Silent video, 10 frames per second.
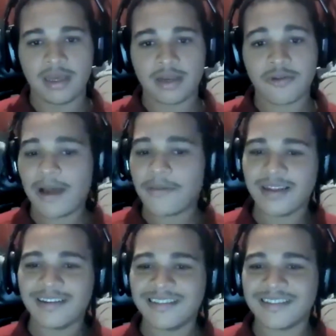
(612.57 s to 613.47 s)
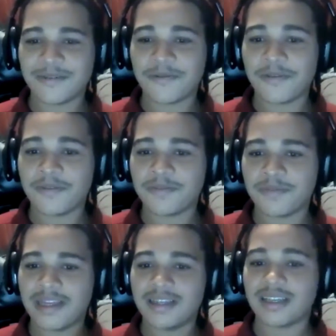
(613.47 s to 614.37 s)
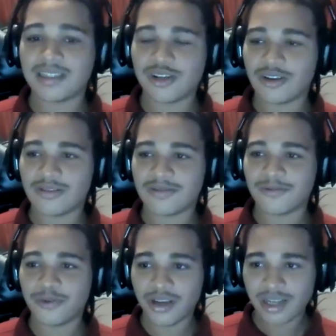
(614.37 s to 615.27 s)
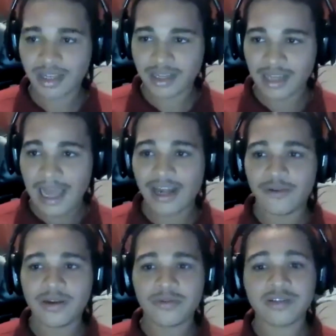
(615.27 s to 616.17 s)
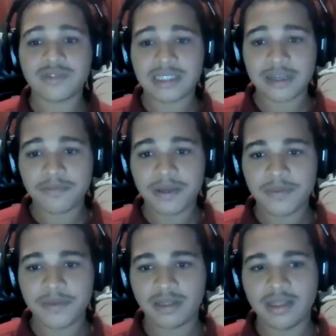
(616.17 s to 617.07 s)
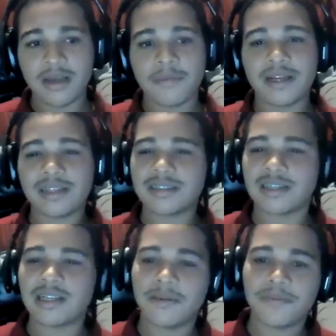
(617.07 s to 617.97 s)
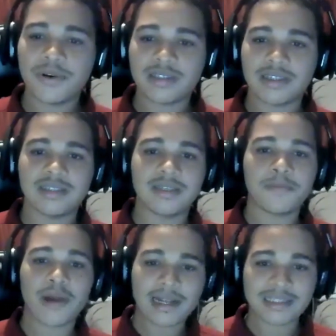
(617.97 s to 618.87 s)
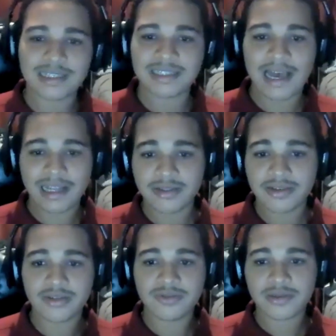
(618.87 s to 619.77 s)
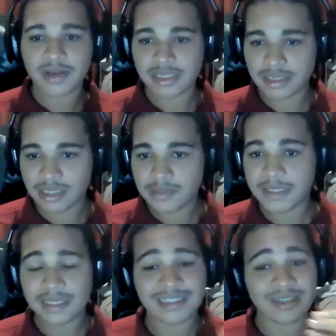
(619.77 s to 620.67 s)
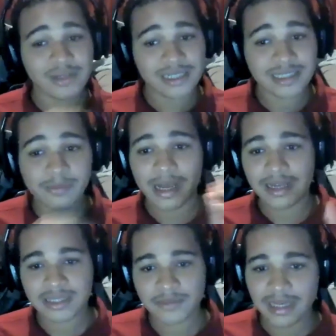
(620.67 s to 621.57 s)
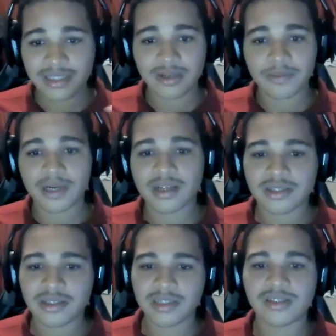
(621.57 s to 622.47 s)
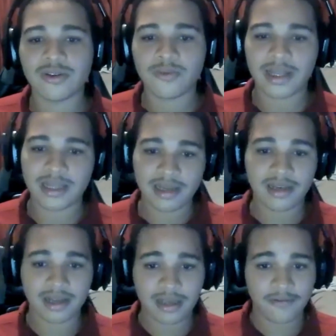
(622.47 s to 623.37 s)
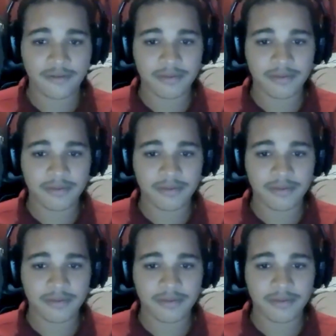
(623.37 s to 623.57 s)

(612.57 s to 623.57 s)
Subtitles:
Cramming for me does not work. I know it works for some people, but it's still important to practice answering those questions because in order to maximize your marks, you need to know where they are looking for